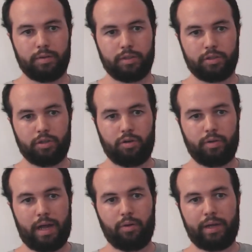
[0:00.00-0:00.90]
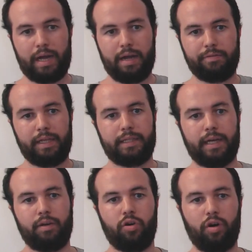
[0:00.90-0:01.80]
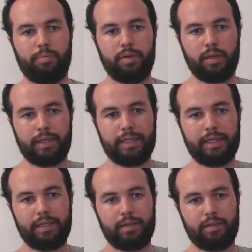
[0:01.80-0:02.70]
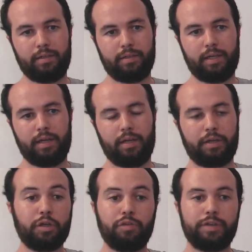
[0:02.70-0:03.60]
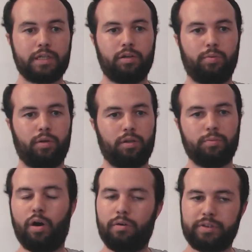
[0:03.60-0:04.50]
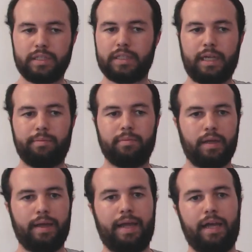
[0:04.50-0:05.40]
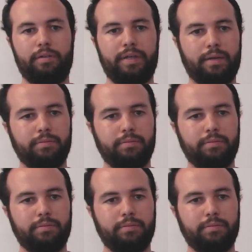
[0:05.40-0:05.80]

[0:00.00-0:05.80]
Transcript: So now we have data and home in the new physical volume of the same LVM